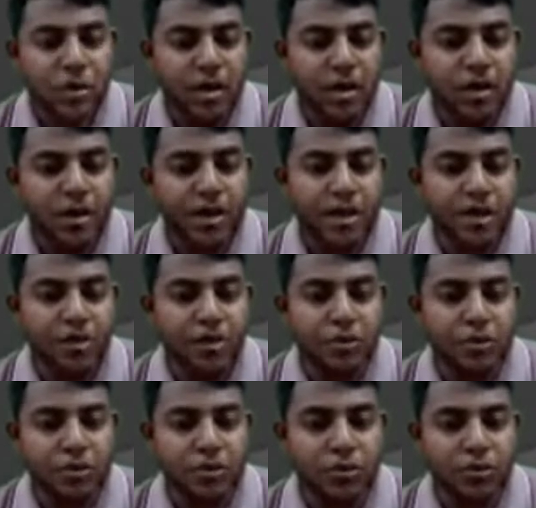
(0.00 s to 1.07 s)
So
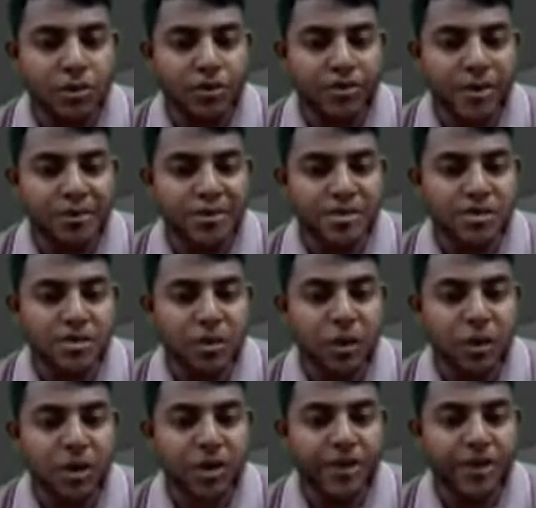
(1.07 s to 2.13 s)
according to the
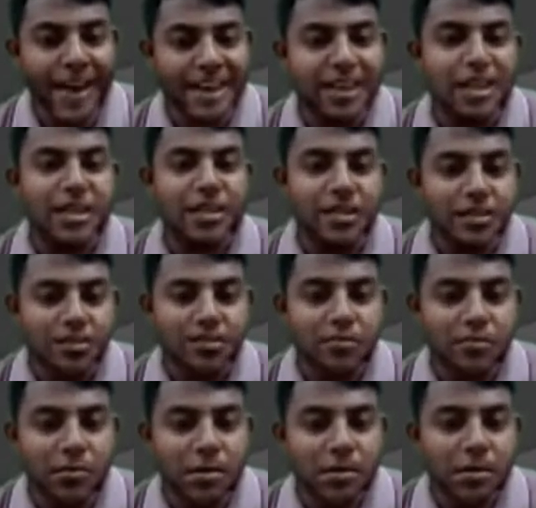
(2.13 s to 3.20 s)
famous scholar
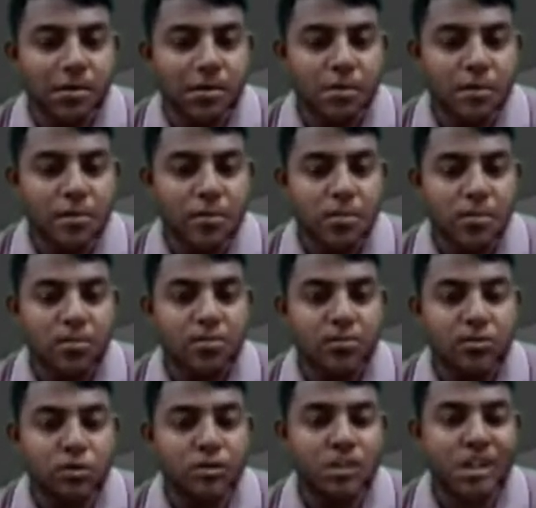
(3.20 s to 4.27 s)
Hanlon,
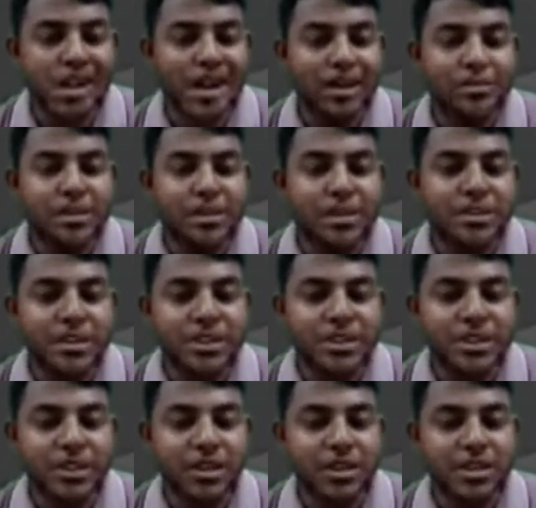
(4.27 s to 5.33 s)
social
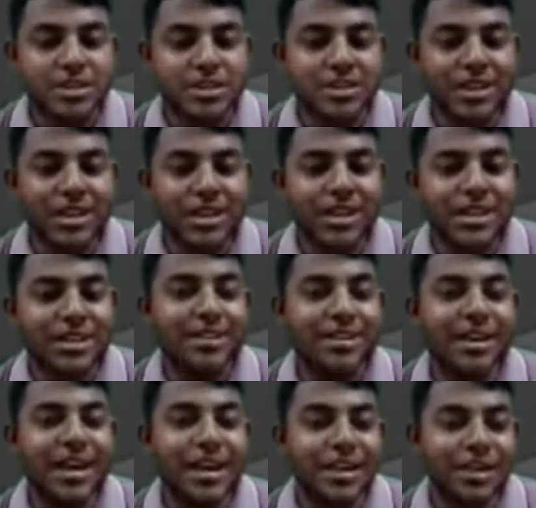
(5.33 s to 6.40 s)
administration is
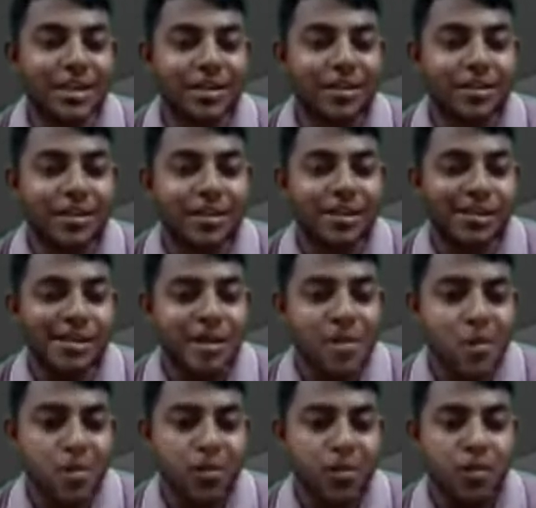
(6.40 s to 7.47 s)
interrelated
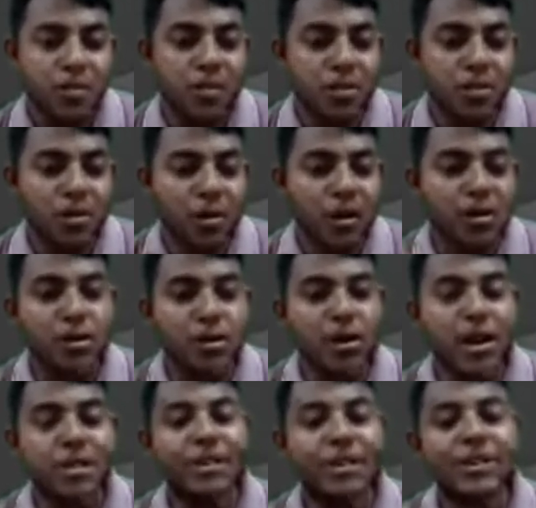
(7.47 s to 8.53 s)

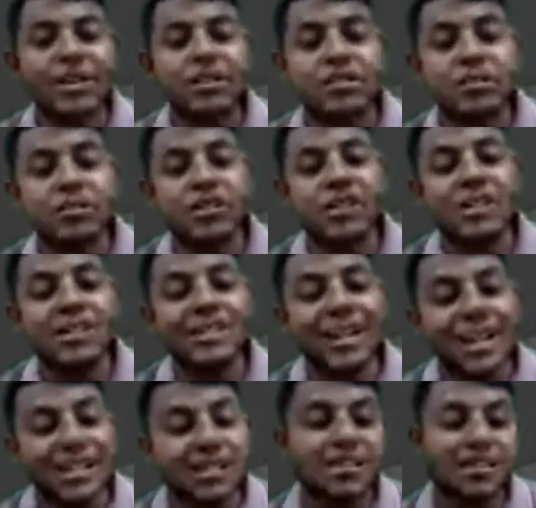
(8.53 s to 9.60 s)
not only with the
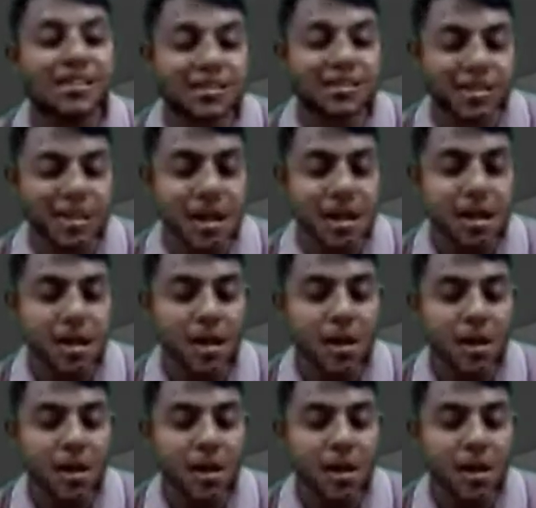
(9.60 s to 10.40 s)
social sciences